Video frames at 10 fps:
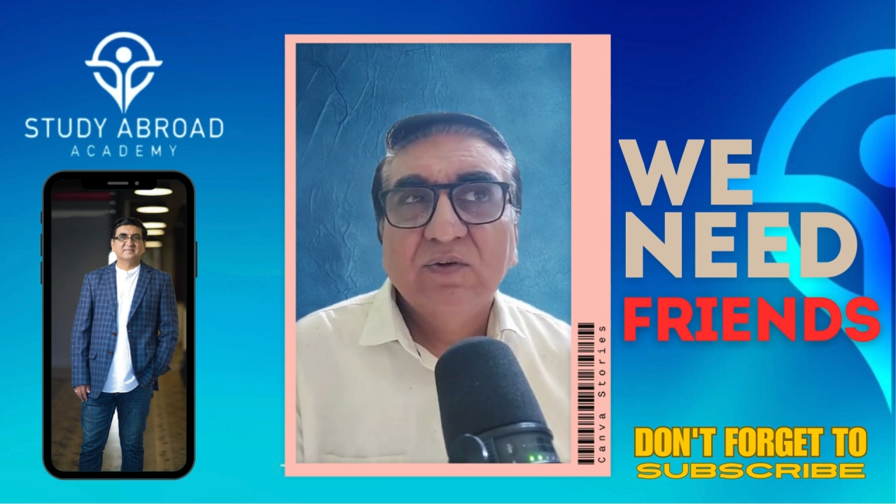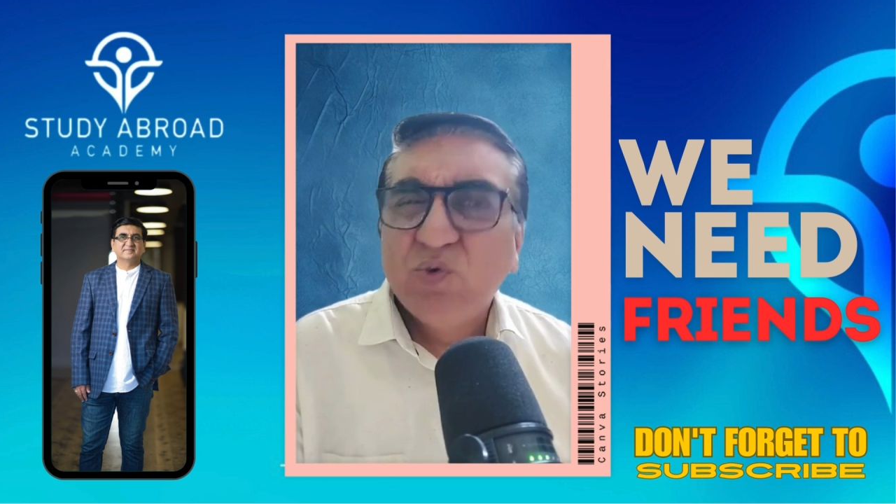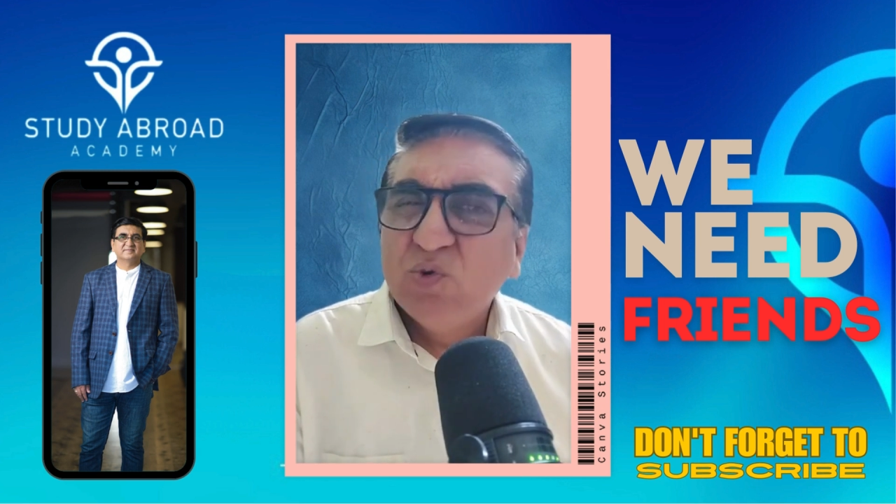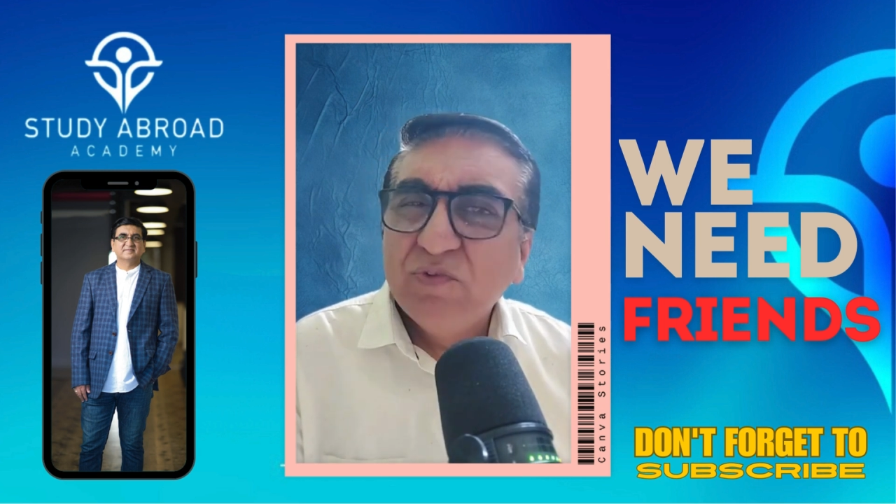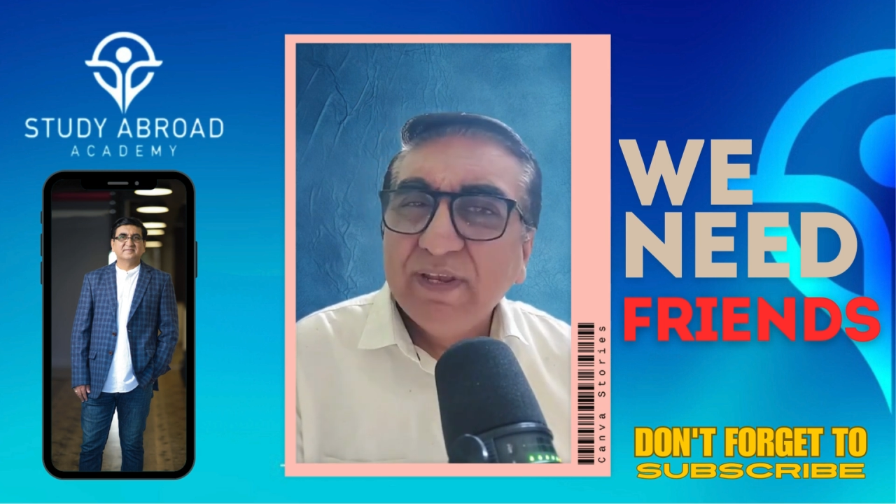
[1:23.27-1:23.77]

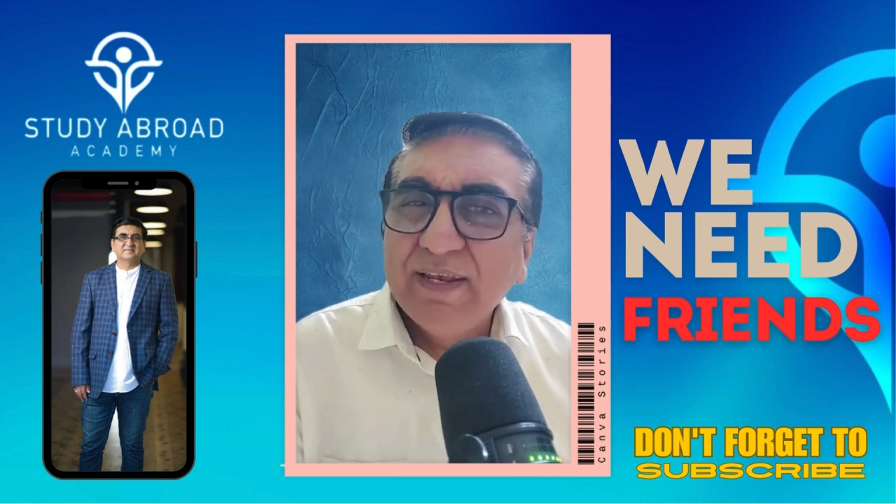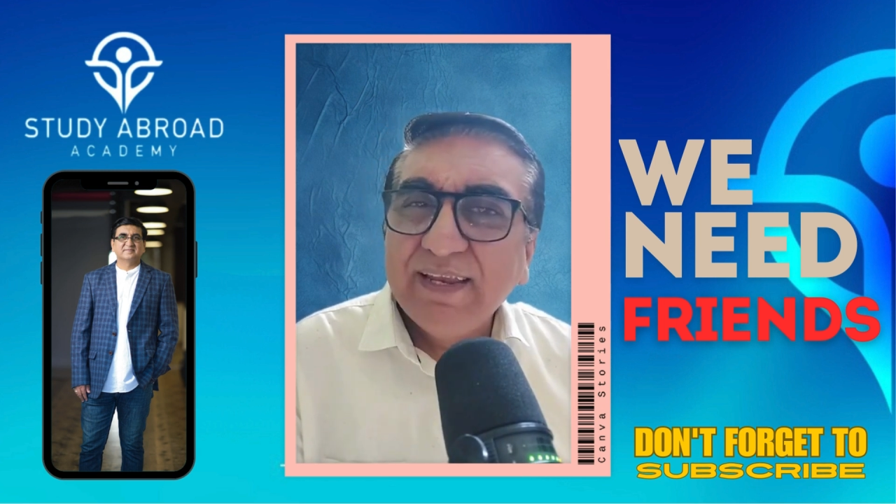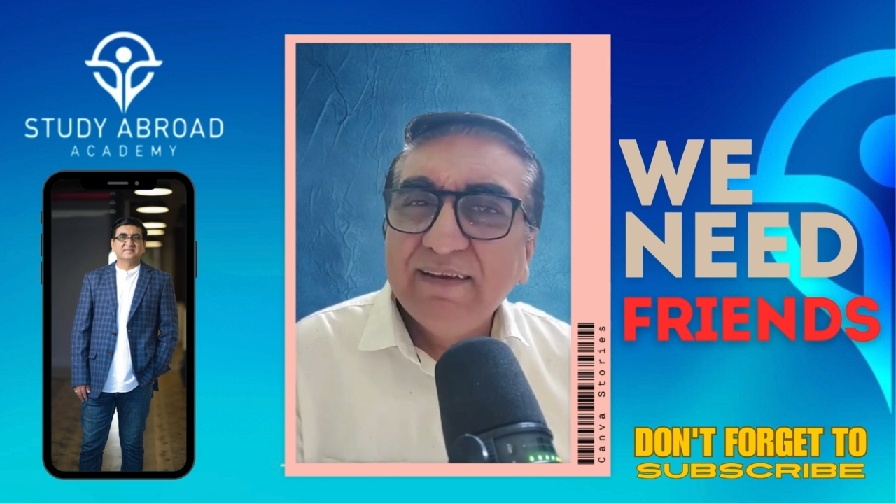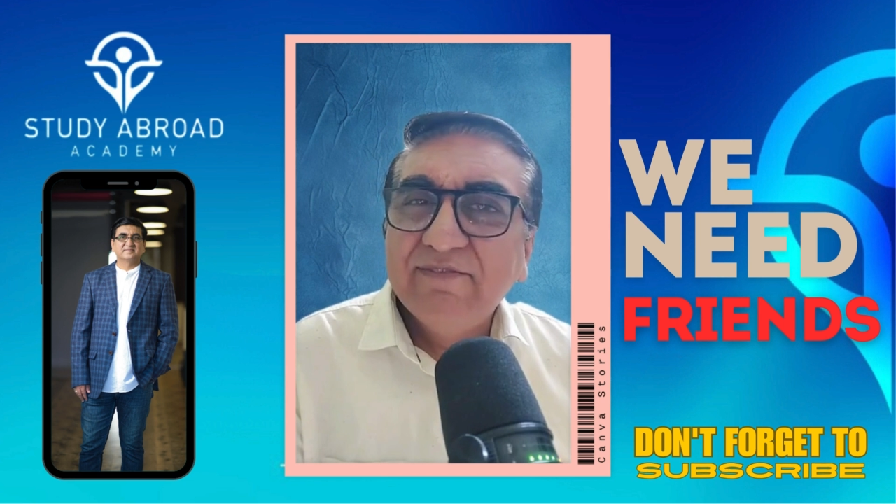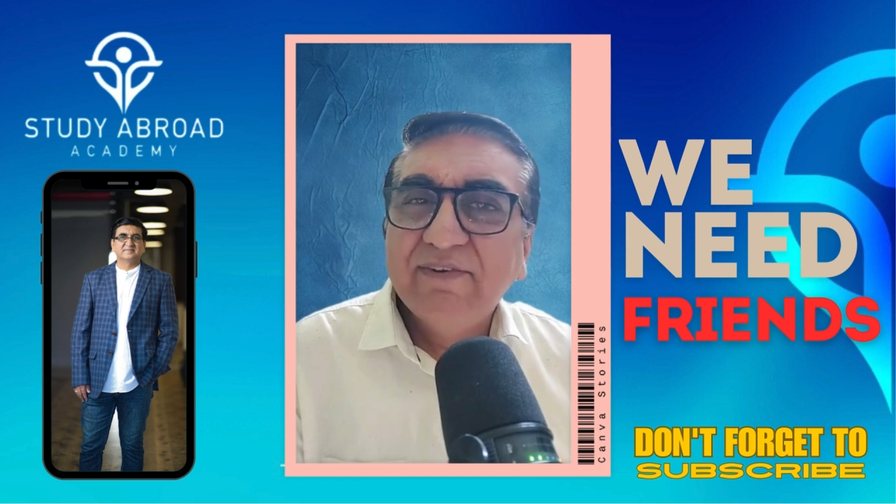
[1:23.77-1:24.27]
do we
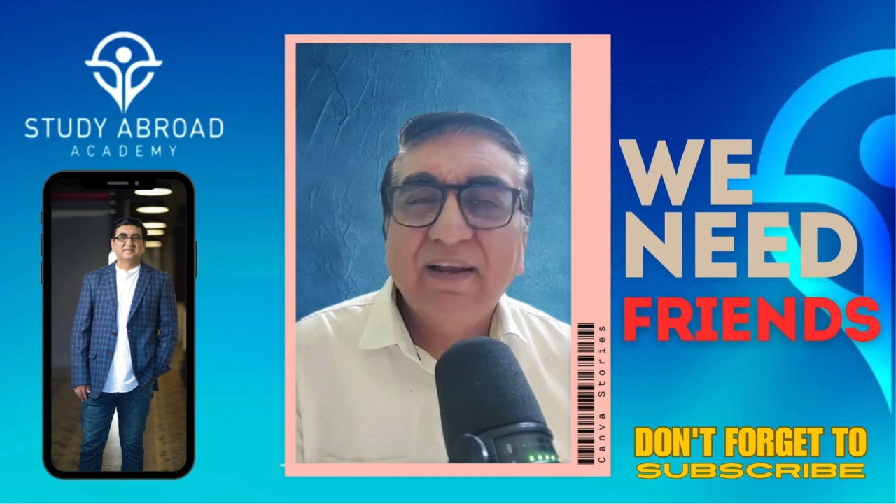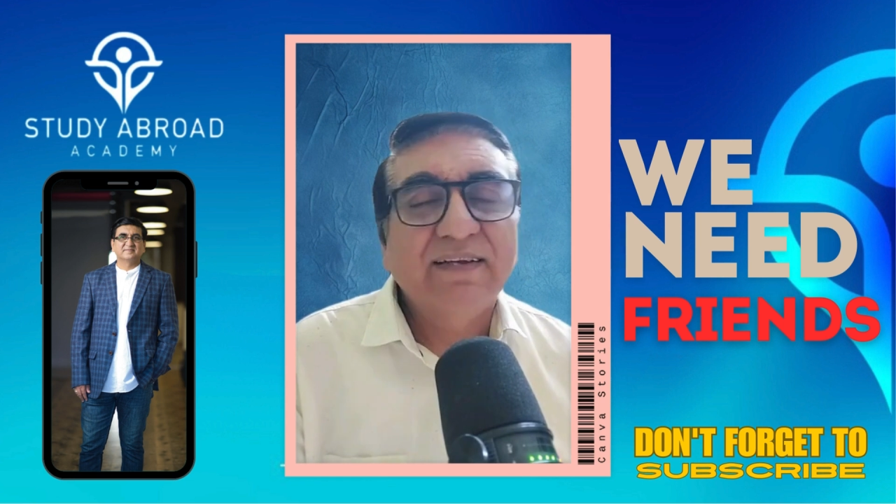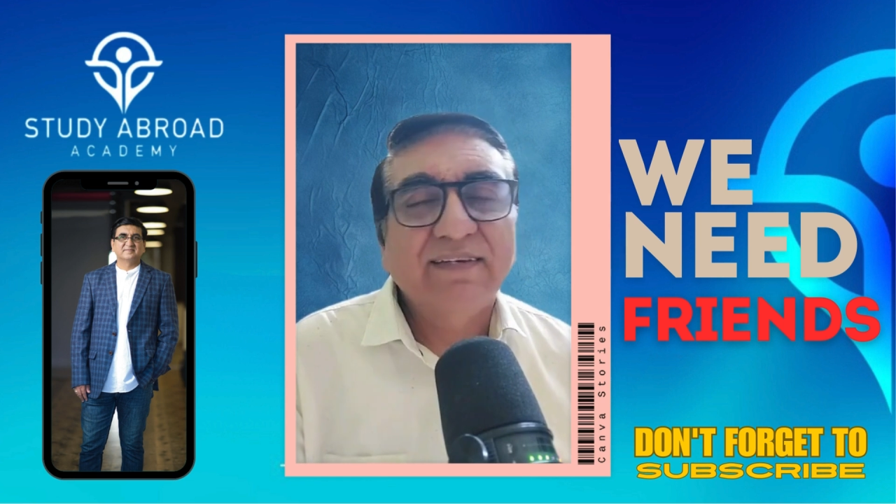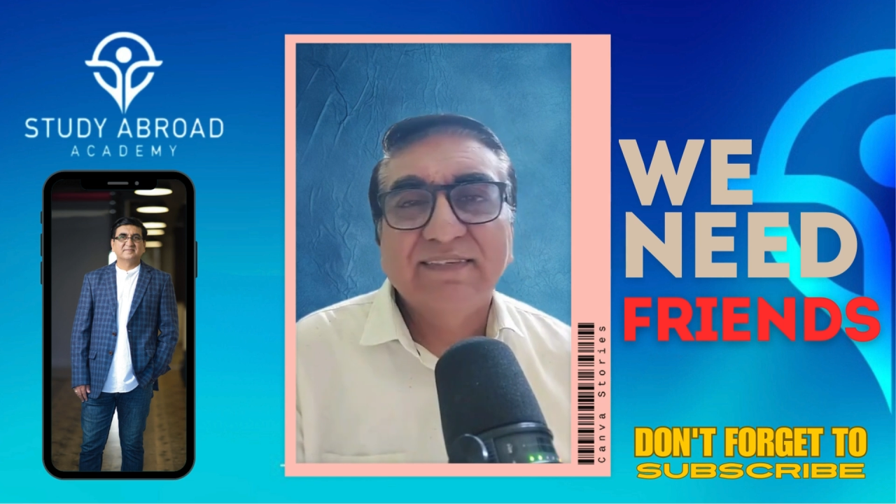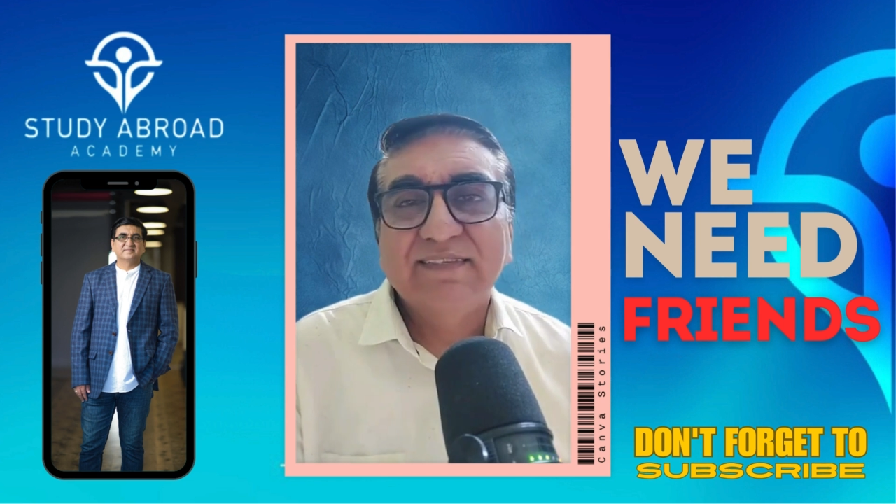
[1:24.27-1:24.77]
need
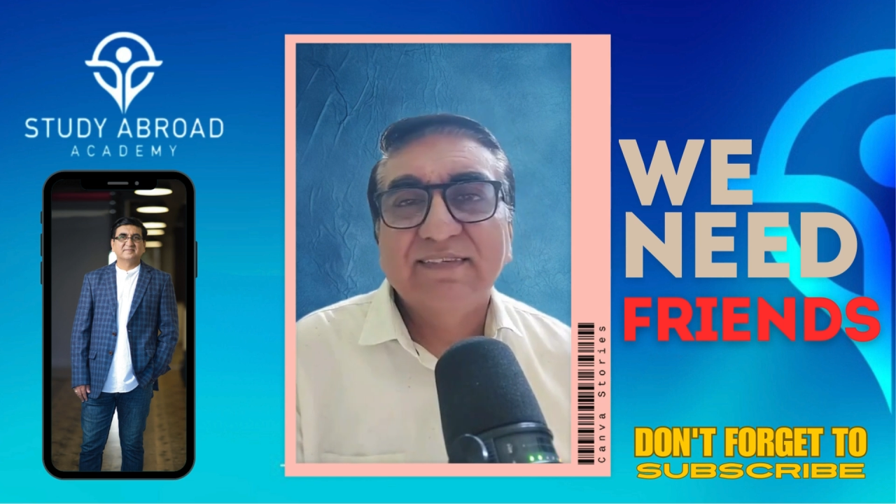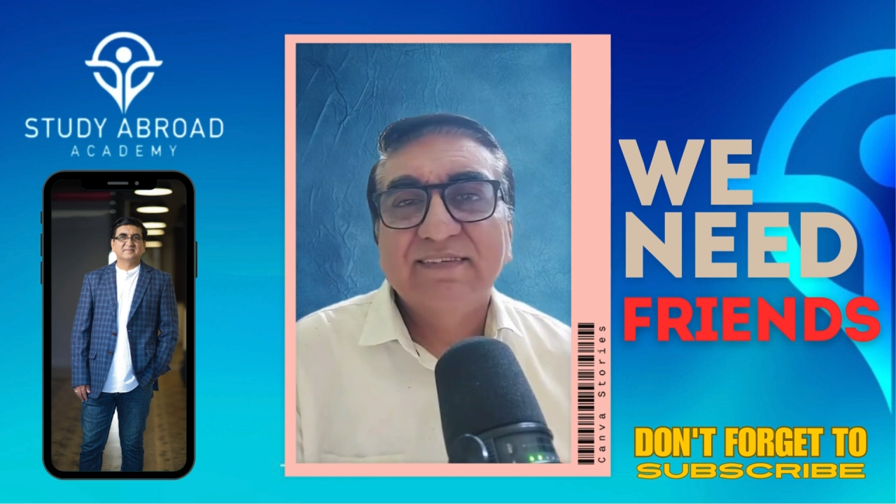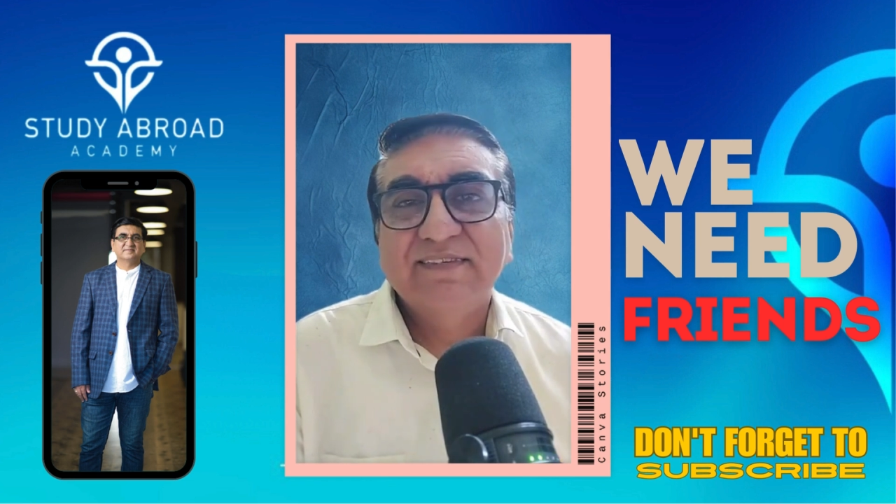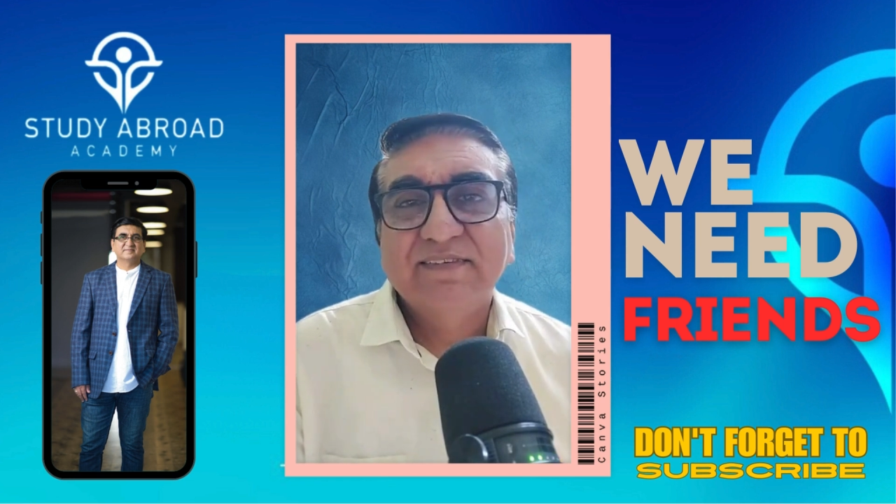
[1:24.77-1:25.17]
friends?